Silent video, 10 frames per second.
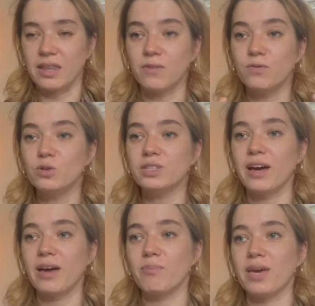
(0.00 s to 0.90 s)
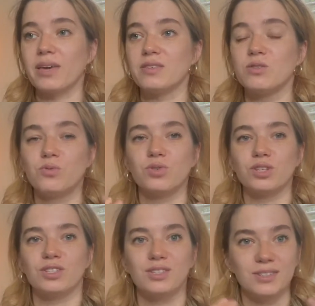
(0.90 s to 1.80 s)
the full-time pace, you really
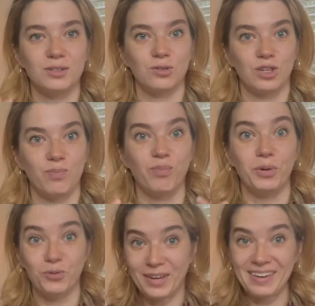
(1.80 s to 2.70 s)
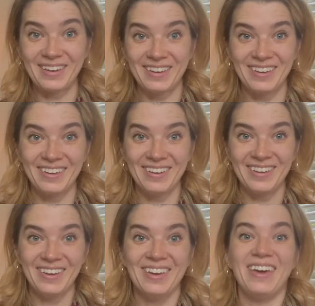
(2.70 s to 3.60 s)
just need to keep moving.
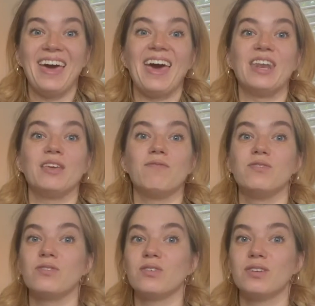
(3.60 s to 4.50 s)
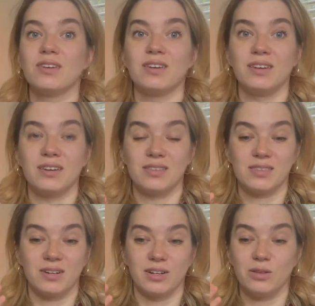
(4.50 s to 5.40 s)
And if you're gonna
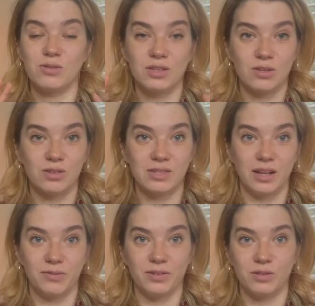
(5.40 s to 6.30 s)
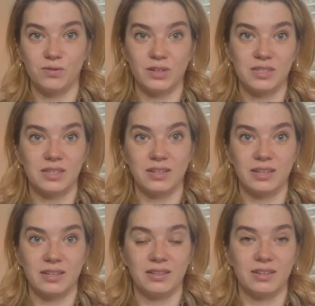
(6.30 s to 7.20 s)
start losing yourself into fixing
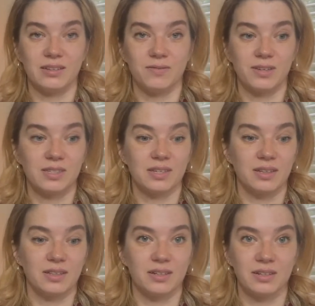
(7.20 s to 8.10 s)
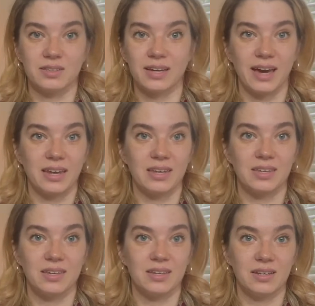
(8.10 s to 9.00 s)
little tiny
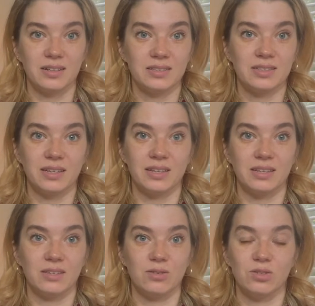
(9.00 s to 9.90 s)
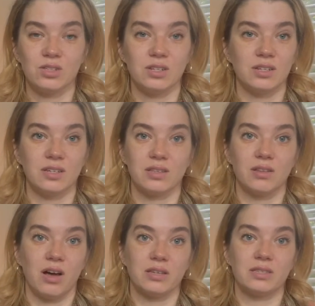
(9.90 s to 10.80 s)
details, you're just gonna get
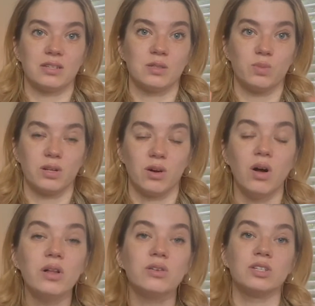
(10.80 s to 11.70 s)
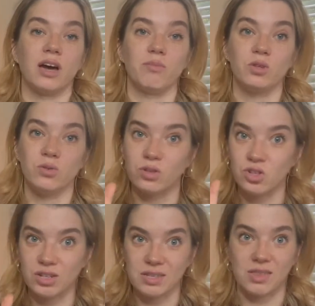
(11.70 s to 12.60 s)
lost and spend all your time doing just